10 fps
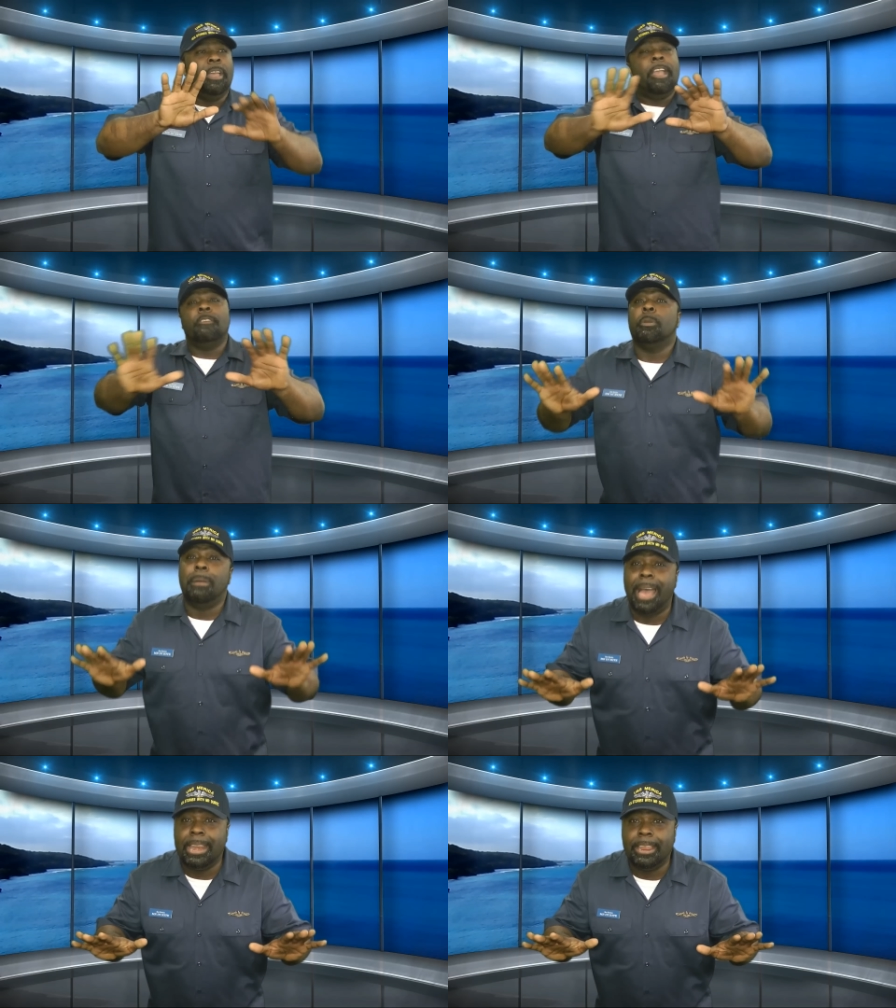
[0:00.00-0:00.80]

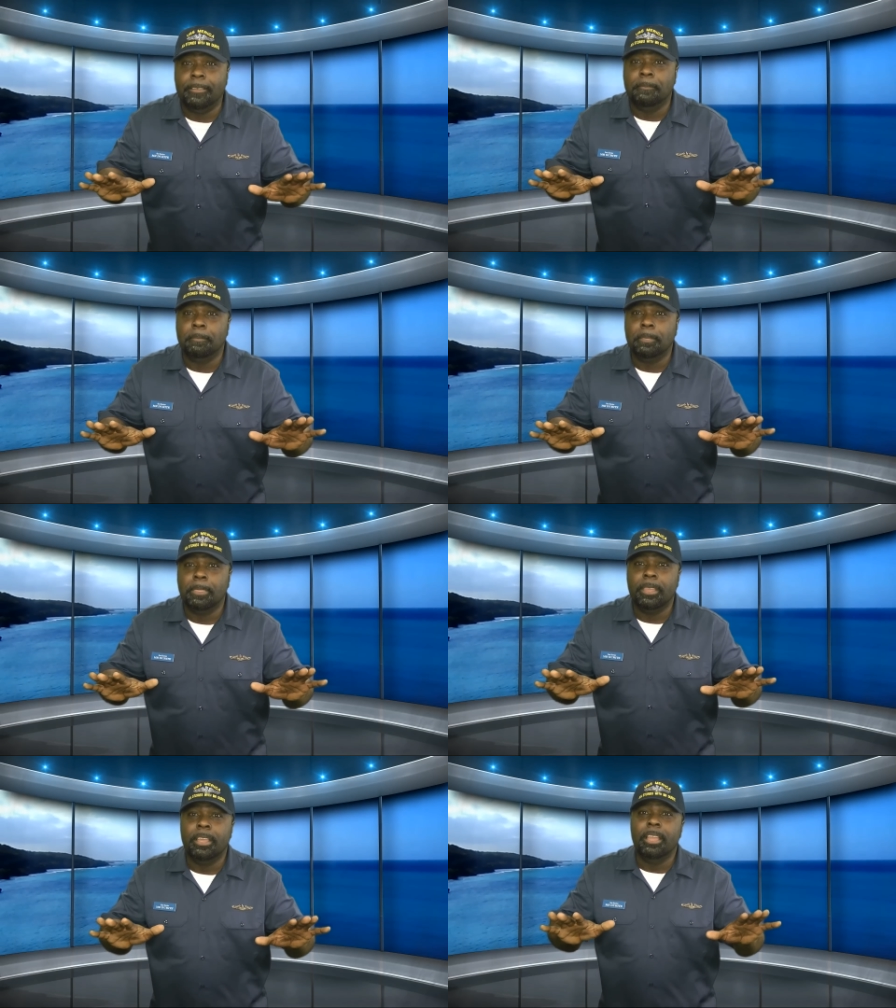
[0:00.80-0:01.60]
everybody,
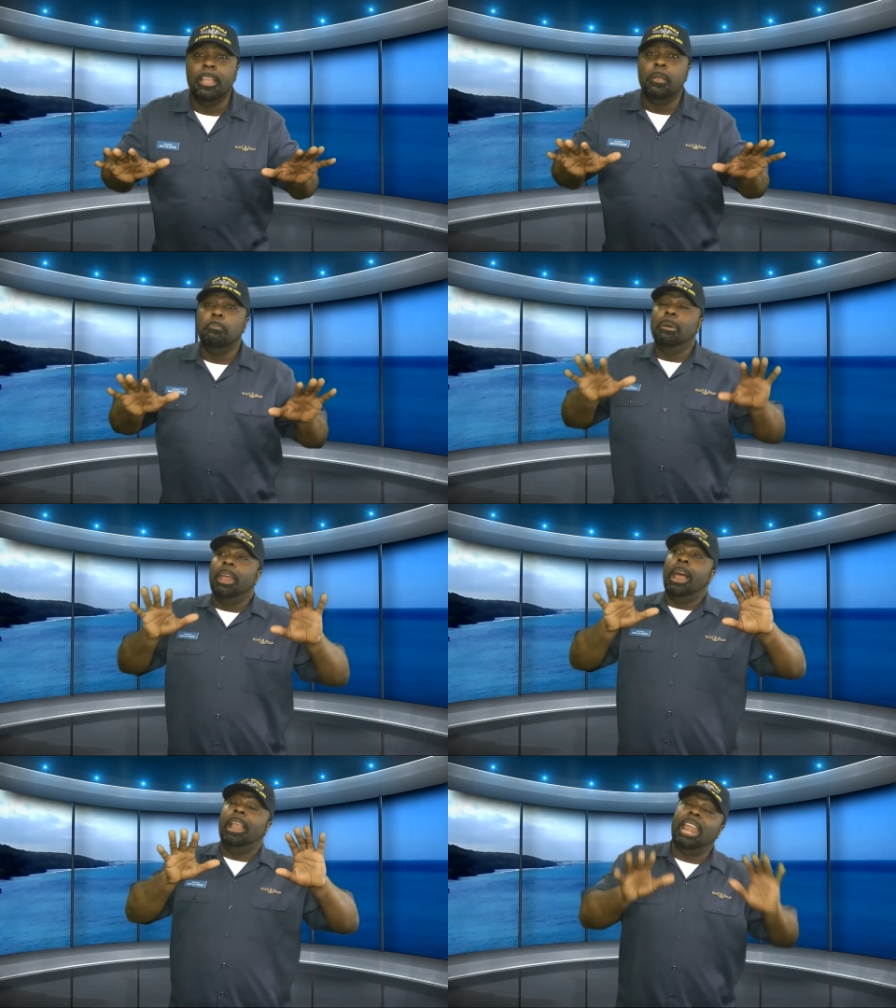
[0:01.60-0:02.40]
but
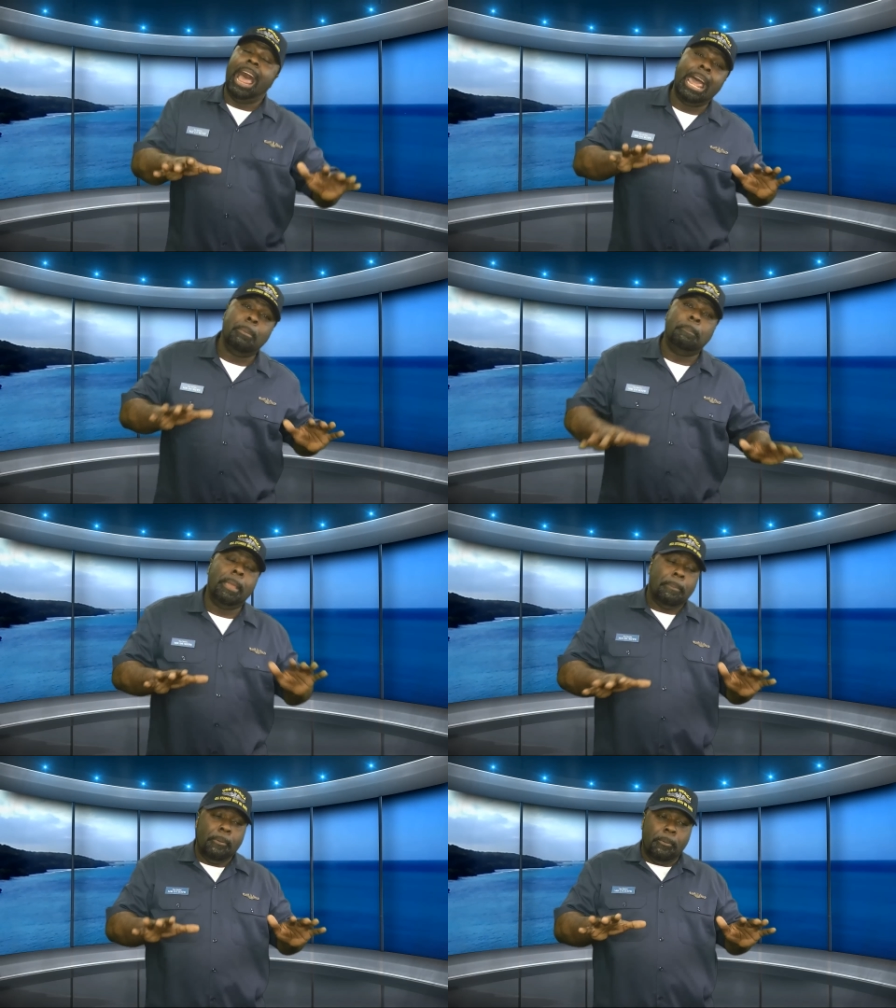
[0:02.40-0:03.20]
a lot of
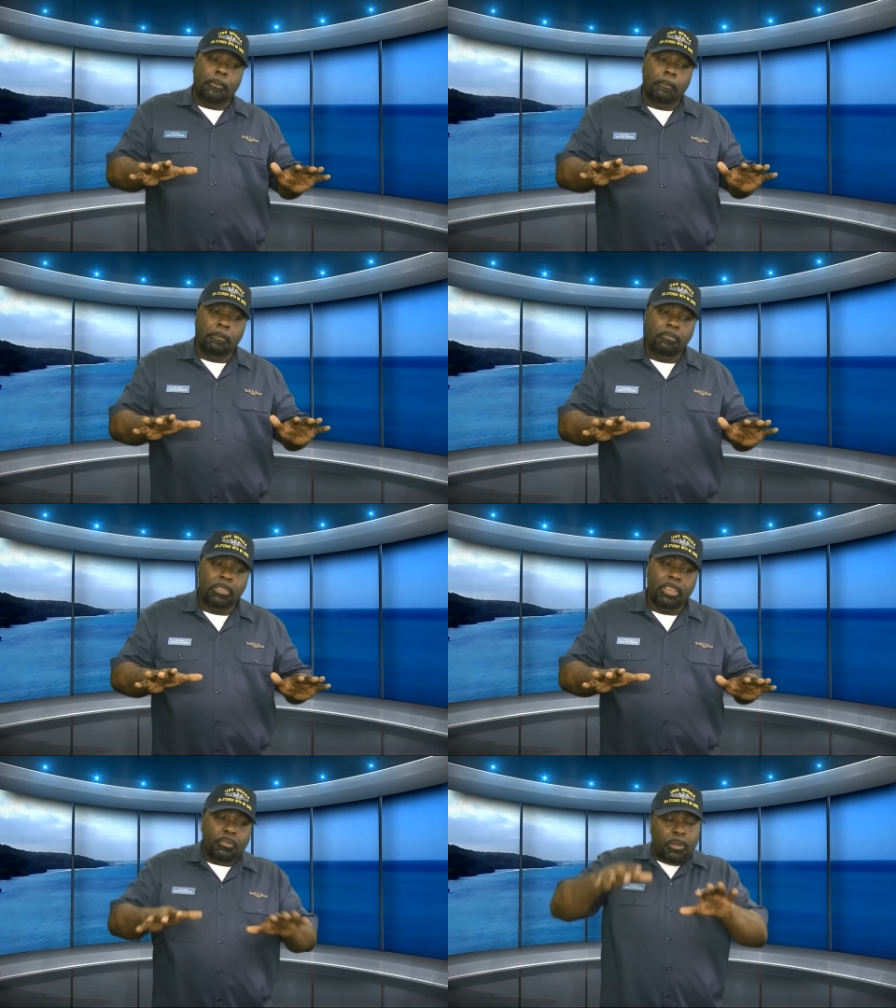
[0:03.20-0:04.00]
people
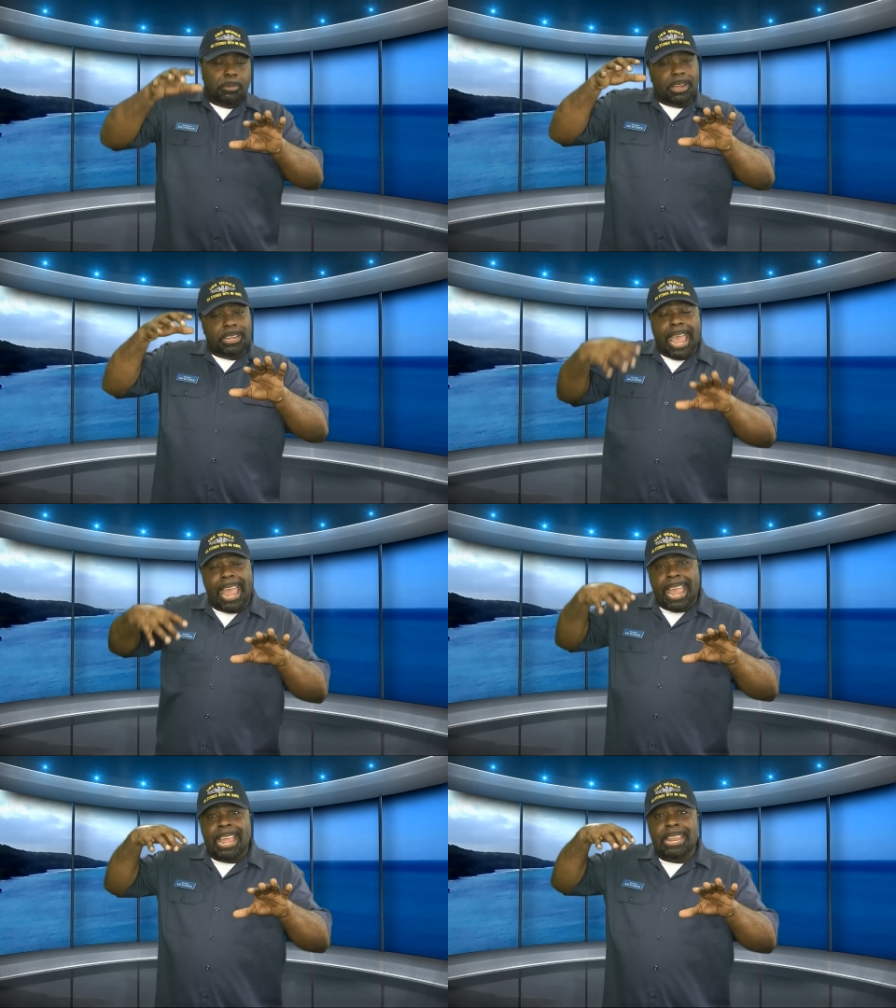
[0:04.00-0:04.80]
from the
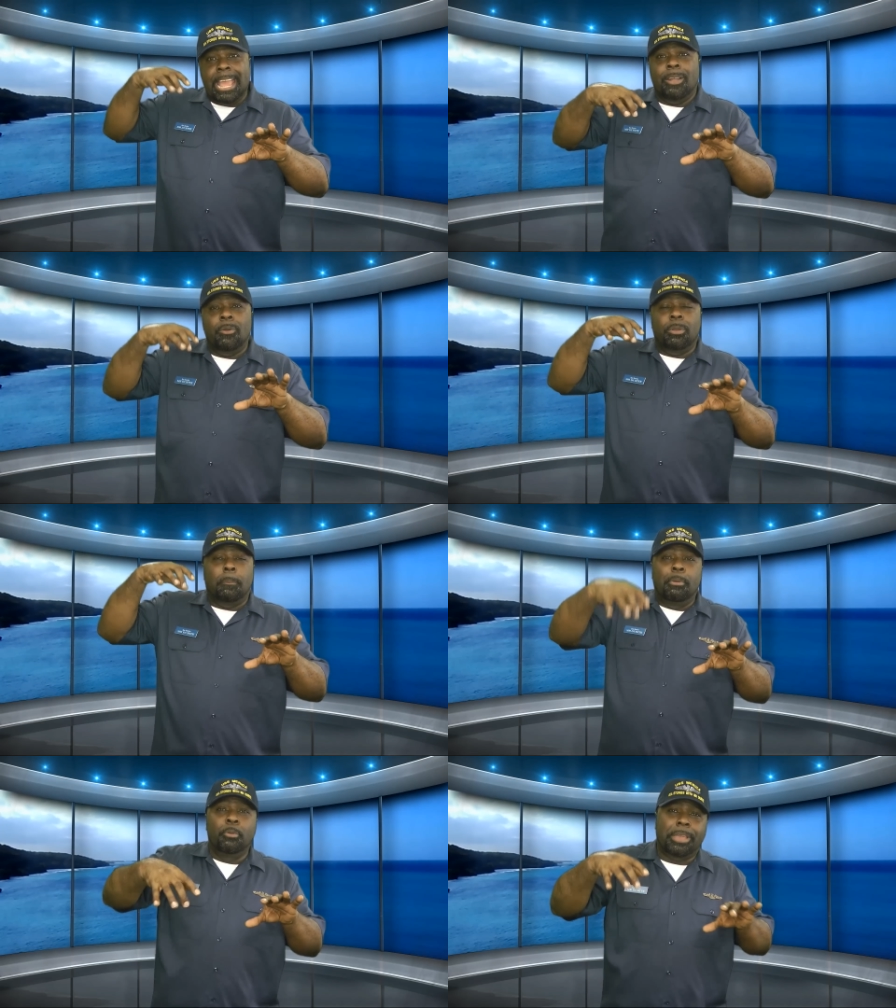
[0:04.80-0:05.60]
day they go to
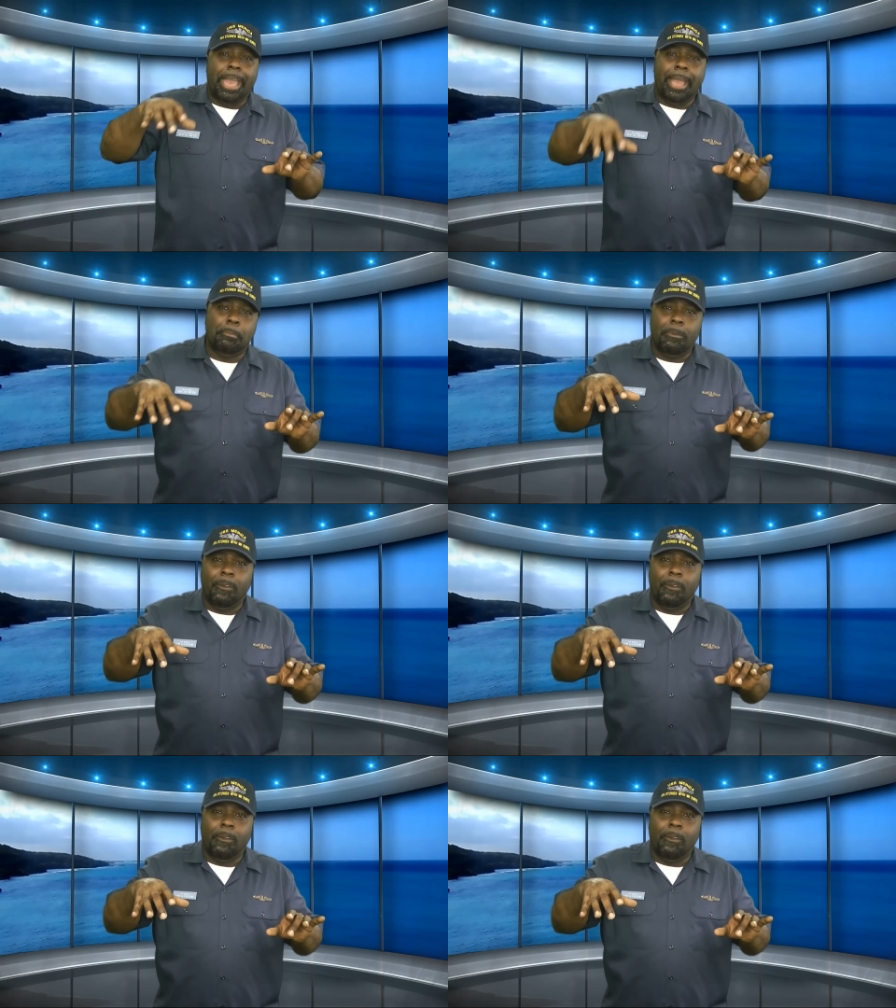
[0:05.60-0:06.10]
boot camp,